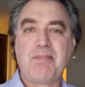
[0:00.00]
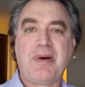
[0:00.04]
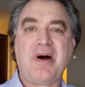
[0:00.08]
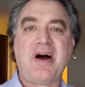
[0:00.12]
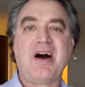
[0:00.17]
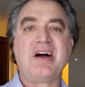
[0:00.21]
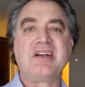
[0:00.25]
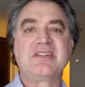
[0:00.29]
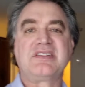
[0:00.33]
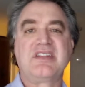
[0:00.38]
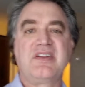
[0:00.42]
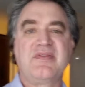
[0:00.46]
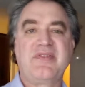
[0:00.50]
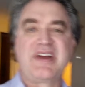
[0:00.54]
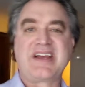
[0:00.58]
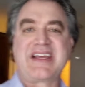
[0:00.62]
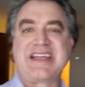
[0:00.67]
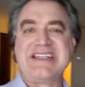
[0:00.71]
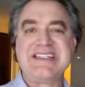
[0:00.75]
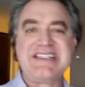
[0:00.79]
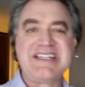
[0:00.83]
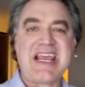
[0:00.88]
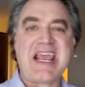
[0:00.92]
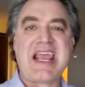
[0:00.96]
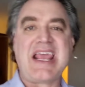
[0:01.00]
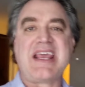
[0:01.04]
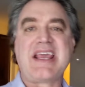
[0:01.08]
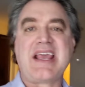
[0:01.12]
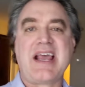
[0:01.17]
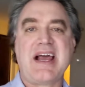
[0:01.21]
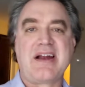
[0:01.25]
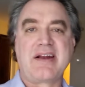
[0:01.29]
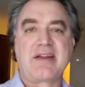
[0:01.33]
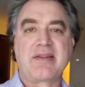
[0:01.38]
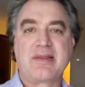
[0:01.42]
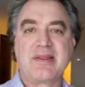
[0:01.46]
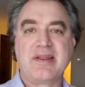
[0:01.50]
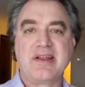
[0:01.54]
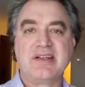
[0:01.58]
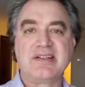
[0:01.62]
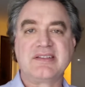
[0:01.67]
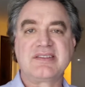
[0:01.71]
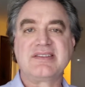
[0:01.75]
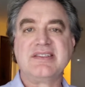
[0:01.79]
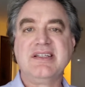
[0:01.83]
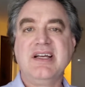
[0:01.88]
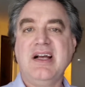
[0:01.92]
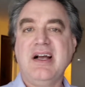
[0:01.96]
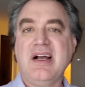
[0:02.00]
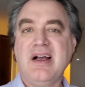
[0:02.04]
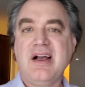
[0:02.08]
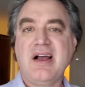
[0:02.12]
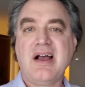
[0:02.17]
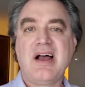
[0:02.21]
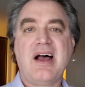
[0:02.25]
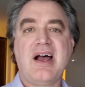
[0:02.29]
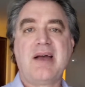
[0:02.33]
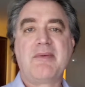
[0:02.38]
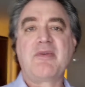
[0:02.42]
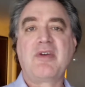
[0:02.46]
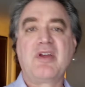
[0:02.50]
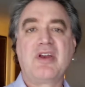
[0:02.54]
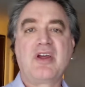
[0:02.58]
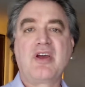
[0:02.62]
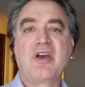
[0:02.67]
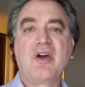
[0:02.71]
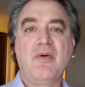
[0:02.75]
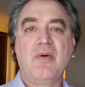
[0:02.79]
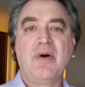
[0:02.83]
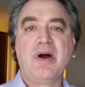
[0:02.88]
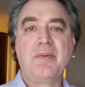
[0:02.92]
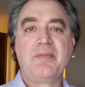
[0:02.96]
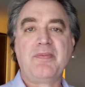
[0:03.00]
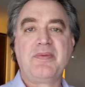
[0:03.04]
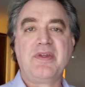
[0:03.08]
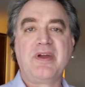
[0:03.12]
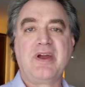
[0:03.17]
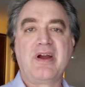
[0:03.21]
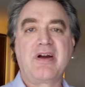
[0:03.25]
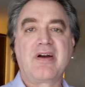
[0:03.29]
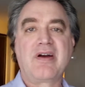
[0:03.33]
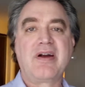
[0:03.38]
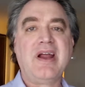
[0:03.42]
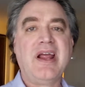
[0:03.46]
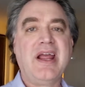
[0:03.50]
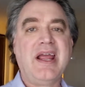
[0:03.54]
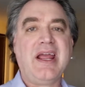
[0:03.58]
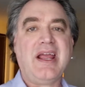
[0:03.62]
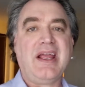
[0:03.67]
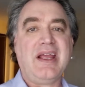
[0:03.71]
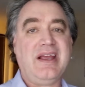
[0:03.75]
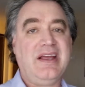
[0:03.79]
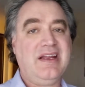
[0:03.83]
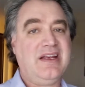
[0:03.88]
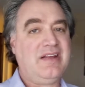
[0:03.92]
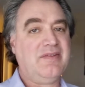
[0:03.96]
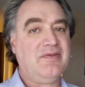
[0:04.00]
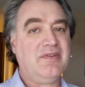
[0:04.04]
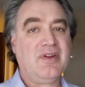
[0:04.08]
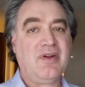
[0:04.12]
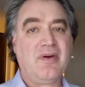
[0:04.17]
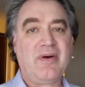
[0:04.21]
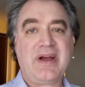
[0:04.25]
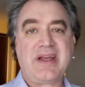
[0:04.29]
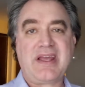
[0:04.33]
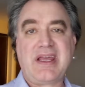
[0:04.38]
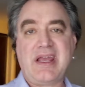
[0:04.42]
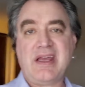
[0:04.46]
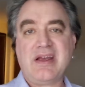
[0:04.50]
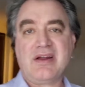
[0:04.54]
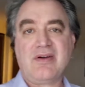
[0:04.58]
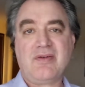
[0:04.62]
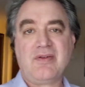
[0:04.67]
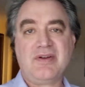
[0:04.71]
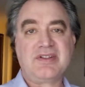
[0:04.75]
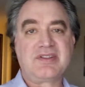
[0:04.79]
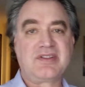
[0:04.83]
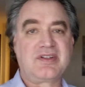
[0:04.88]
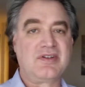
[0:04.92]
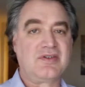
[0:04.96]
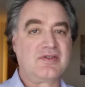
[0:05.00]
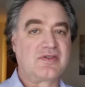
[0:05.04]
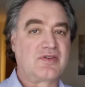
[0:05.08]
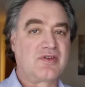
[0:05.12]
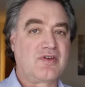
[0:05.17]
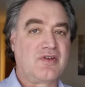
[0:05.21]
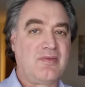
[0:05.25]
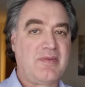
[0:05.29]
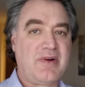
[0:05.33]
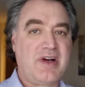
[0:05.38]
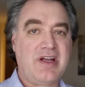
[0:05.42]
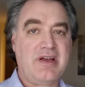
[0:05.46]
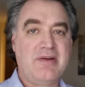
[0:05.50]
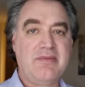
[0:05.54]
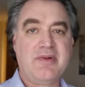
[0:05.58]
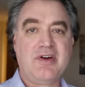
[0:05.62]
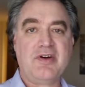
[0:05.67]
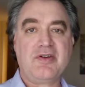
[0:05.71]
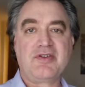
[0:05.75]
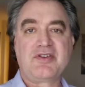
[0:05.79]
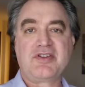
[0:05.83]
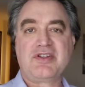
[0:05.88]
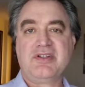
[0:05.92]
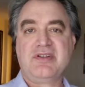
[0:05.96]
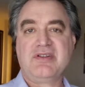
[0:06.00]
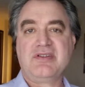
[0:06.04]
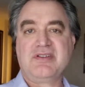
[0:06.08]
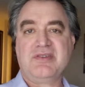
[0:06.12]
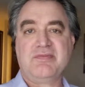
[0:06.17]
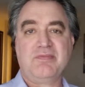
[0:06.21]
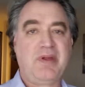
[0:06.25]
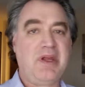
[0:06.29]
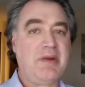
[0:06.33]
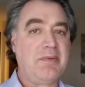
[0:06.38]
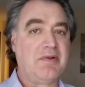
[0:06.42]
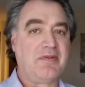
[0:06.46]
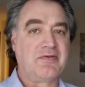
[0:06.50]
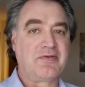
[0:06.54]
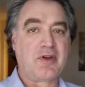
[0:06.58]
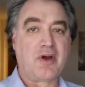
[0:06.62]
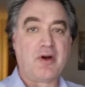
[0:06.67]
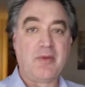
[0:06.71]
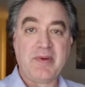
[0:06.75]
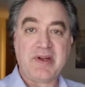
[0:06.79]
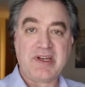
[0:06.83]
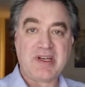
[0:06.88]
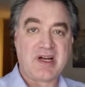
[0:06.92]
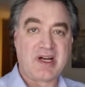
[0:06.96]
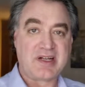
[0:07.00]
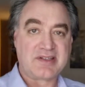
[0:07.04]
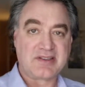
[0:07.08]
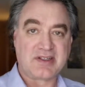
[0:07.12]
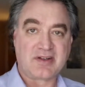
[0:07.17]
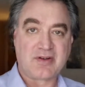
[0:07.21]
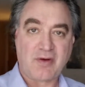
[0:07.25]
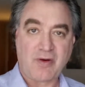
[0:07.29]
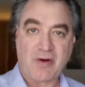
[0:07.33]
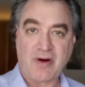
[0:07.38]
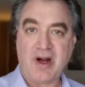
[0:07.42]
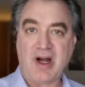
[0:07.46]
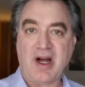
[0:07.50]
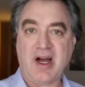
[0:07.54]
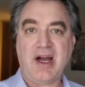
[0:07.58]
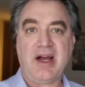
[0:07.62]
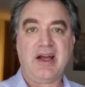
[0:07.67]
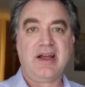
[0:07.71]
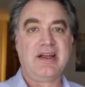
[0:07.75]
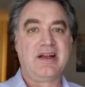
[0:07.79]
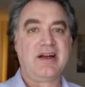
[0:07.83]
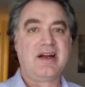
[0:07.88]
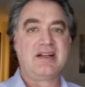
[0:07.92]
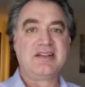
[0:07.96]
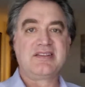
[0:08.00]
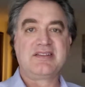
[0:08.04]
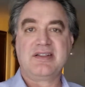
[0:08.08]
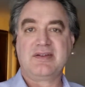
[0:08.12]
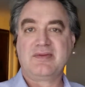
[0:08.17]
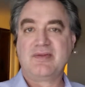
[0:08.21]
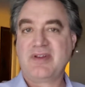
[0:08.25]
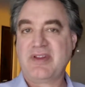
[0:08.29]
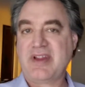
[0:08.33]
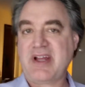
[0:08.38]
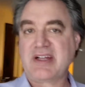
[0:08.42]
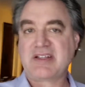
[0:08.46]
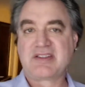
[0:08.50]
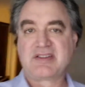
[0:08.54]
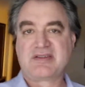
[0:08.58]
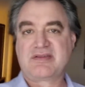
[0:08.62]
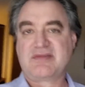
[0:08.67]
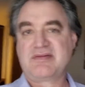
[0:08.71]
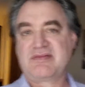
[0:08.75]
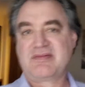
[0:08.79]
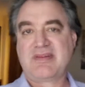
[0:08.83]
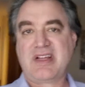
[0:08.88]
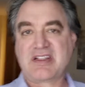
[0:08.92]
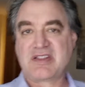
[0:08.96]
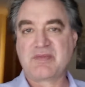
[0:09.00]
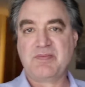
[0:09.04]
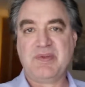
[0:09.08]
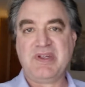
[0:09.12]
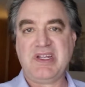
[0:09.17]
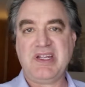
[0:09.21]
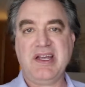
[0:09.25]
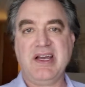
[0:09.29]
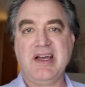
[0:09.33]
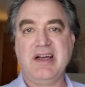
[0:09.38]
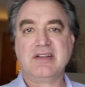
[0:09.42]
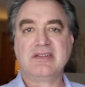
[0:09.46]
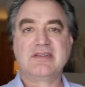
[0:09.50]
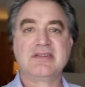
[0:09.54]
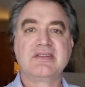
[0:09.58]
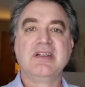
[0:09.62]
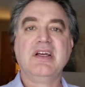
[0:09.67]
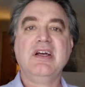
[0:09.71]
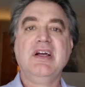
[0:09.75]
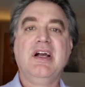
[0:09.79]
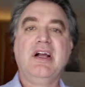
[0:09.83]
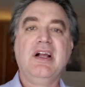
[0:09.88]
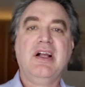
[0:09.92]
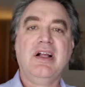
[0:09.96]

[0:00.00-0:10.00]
positive I can take out of this, I'm going to go up there. And even though I can't always control my emotions and people have told me not to cry and I said, "Well, that's that's BS.